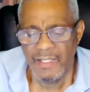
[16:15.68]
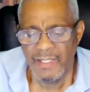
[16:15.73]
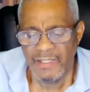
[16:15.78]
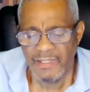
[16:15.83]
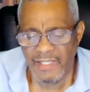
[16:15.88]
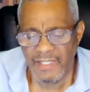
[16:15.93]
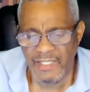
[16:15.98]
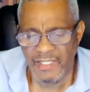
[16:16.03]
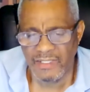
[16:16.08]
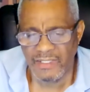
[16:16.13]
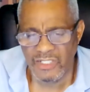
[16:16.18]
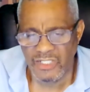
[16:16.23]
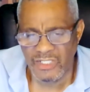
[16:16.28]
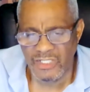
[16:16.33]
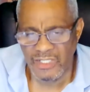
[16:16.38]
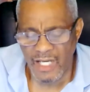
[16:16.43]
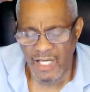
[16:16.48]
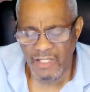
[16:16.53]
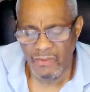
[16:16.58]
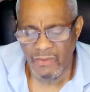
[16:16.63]
Take the
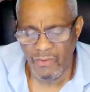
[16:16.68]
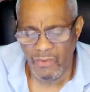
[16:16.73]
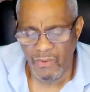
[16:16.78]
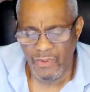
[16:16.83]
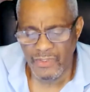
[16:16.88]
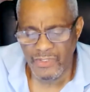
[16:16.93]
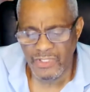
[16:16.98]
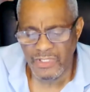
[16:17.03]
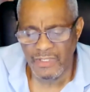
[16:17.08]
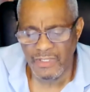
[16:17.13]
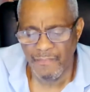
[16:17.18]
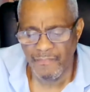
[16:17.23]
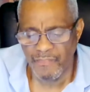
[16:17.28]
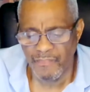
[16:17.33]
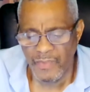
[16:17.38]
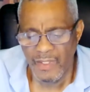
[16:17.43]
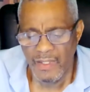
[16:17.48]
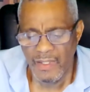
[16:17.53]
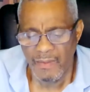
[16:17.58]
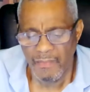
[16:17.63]
stud horse,
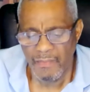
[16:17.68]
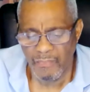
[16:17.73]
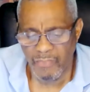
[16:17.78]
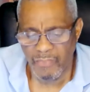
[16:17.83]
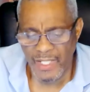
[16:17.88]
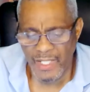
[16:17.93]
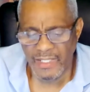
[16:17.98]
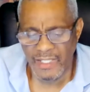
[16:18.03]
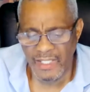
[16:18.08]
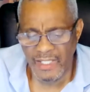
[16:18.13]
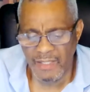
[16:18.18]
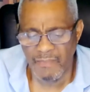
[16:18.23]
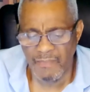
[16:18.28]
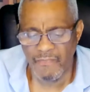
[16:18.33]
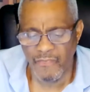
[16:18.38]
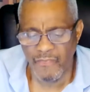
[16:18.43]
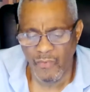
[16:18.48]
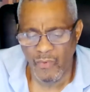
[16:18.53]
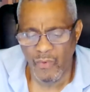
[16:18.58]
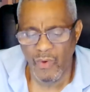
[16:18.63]
break him
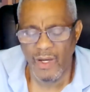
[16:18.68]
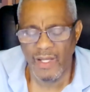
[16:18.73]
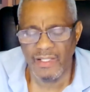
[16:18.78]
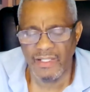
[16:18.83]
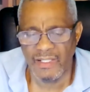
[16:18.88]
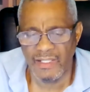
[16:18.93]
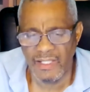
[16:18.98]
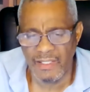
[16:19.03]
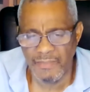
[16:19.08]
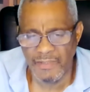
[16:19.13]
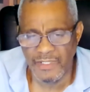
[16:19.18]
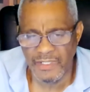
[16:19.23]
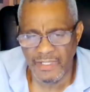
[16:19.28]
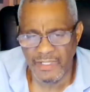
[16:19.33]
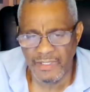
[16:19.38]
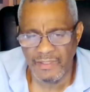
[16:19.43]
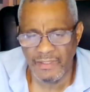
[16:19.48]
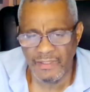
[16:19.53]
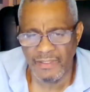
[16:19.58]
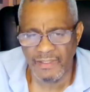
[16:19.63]
for
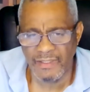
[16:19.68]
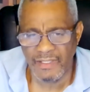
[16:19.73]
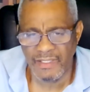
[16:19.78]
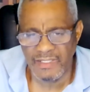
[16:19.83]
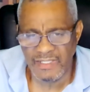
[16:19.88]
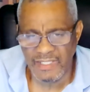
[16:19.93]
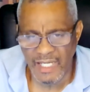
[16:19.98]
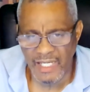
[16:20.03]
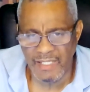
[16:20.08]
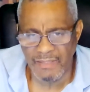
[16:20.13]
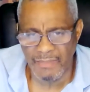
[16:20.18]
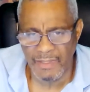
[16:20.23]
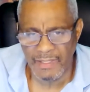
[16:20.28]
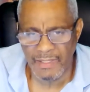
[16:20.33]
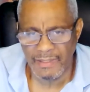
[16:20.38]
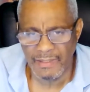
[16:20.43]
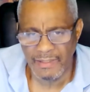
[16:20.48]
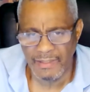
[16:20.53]
limited containment.